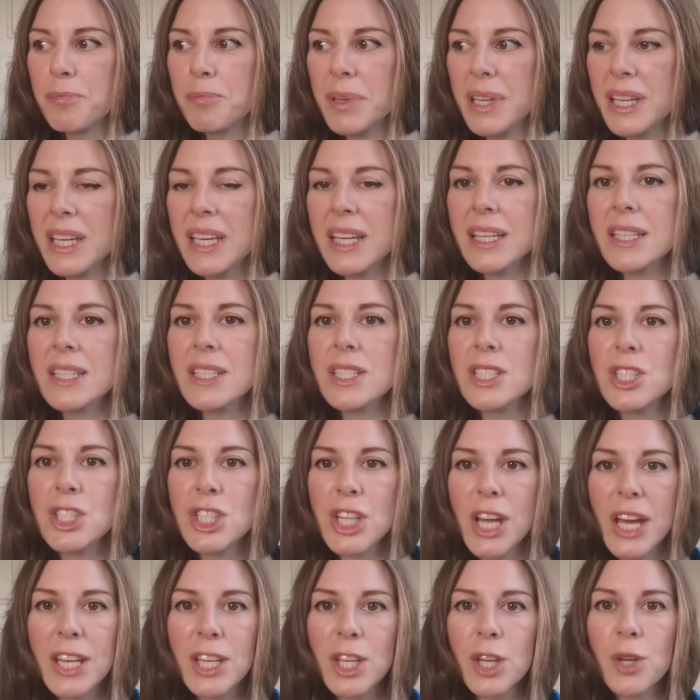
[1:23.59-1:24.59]
be as
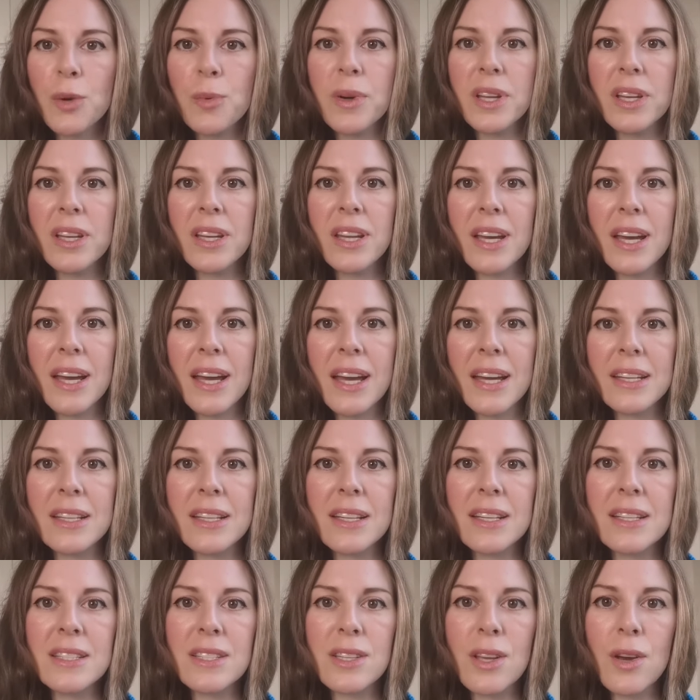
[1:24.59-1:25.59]
genuine
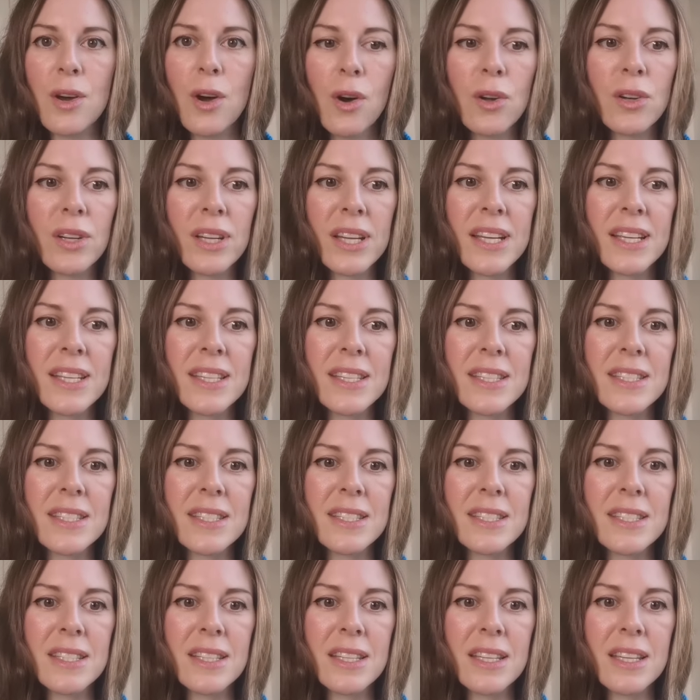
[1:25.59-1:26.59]
and as
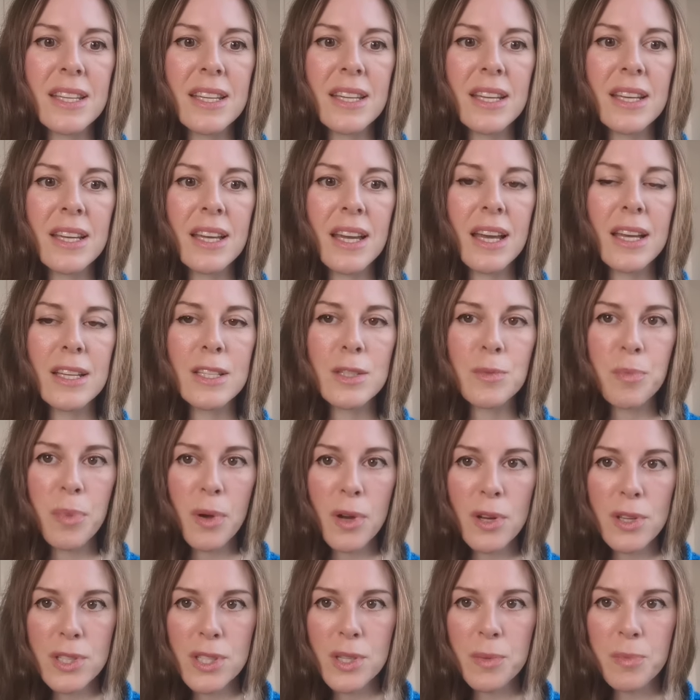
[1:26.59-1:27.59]
honest as
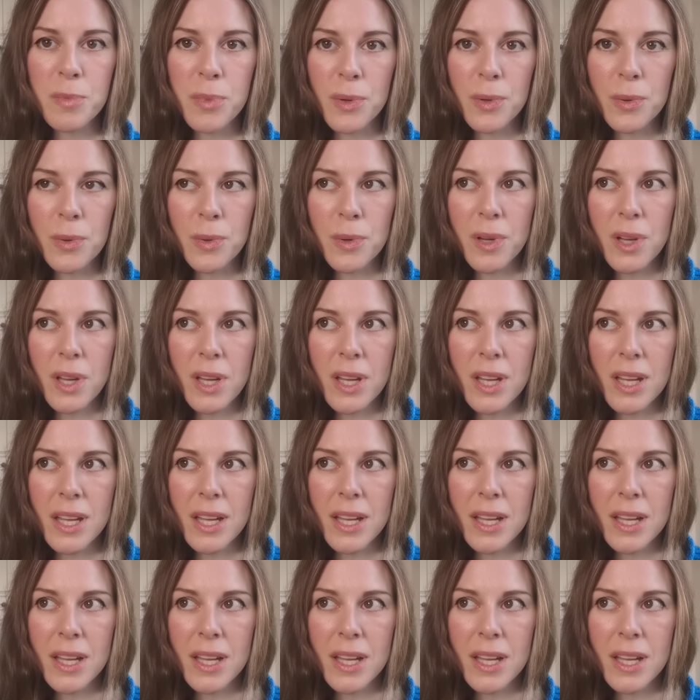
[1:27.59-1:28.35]
possible